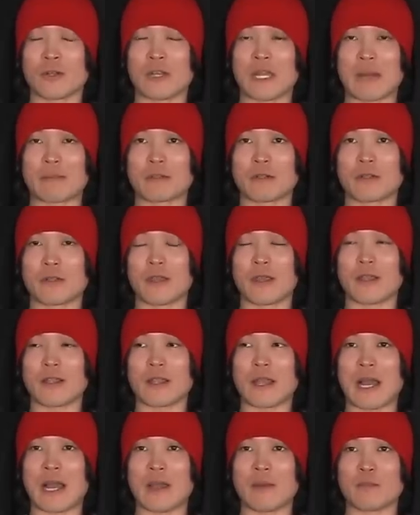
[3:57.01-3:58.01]
After
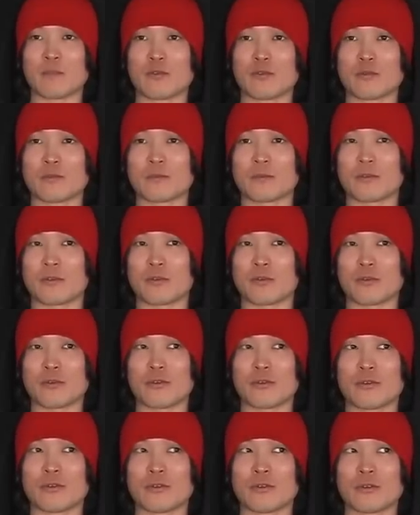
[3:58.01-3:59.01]
that, I moved
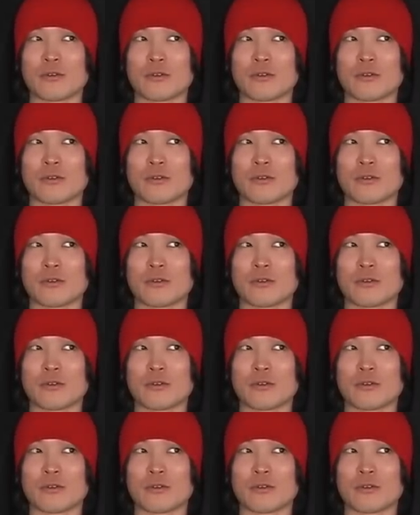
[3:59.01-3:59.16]
to